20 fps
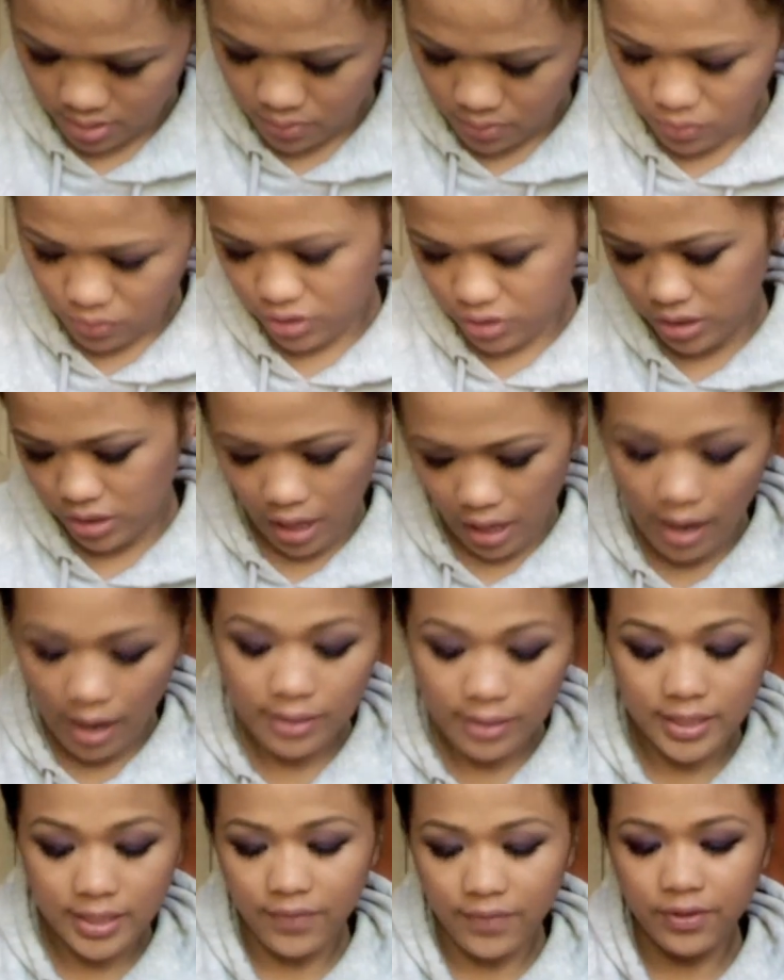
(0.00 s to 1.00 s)
which I
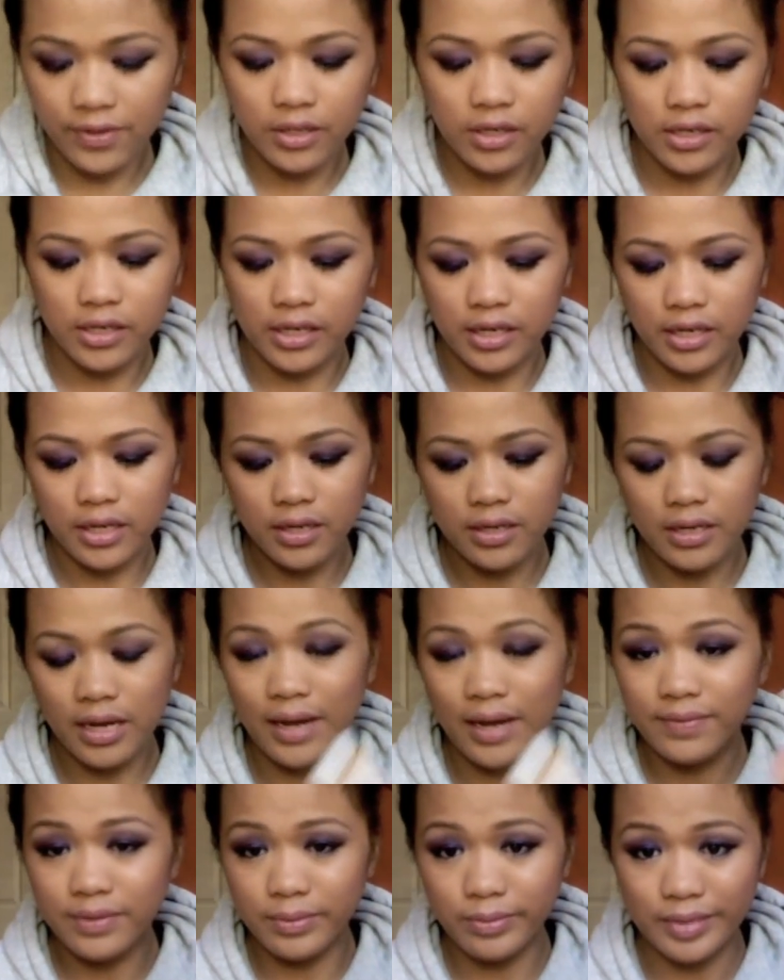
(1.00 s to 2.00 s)
definitely need. I
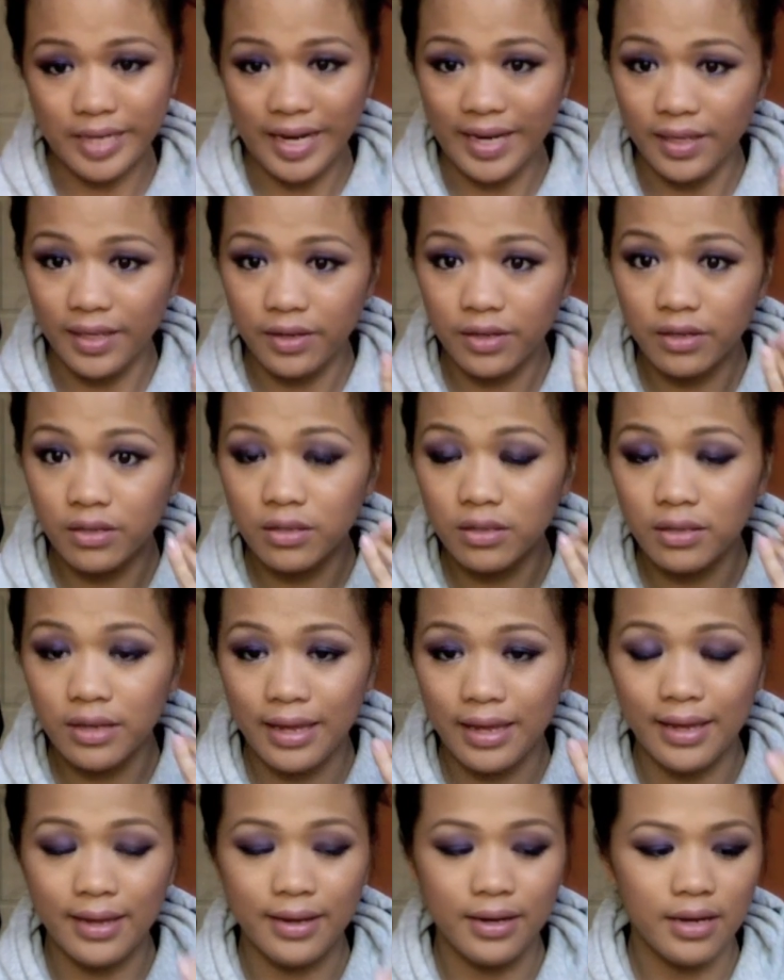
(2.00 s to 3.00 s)
have some Tylenol,
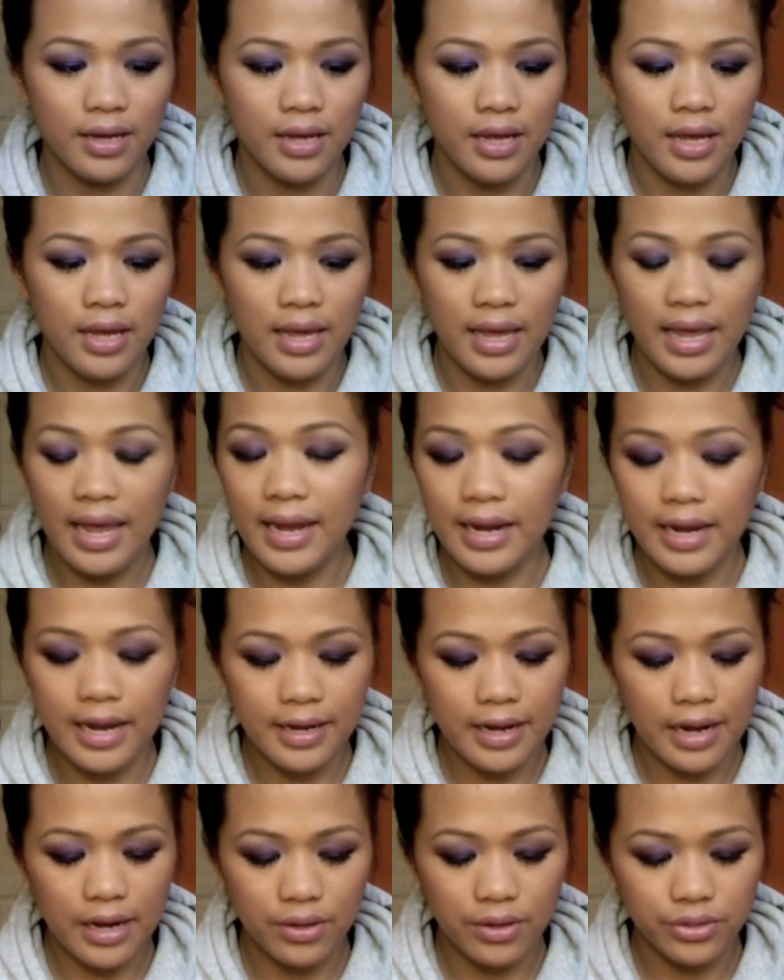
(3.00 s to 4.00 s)
and in
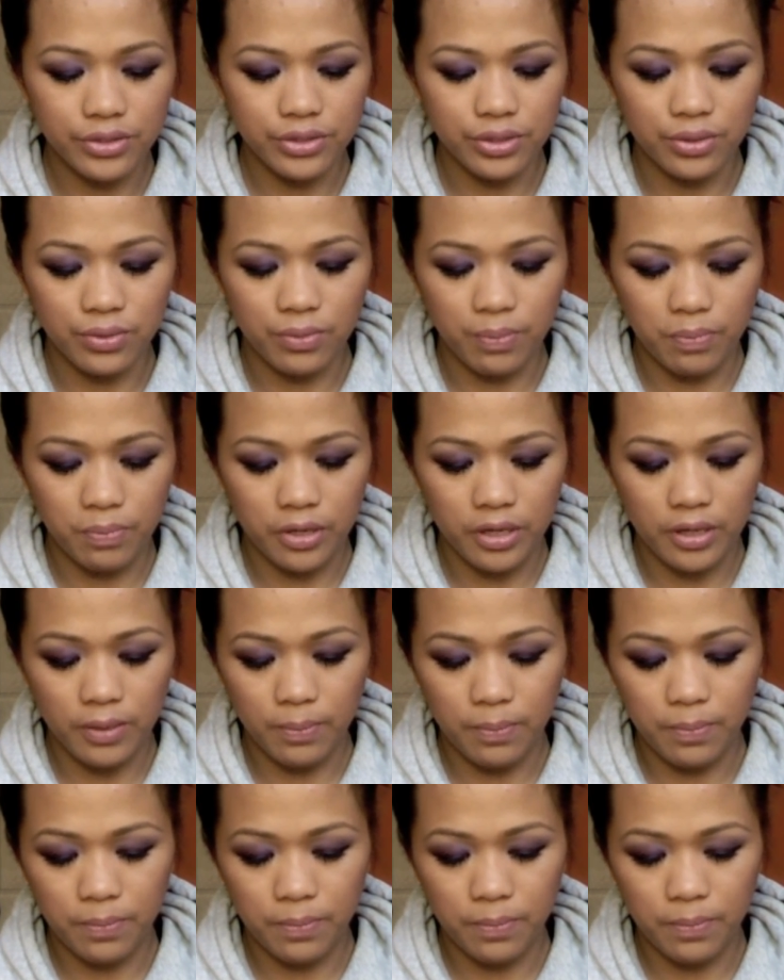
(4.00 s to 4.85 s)
it I also put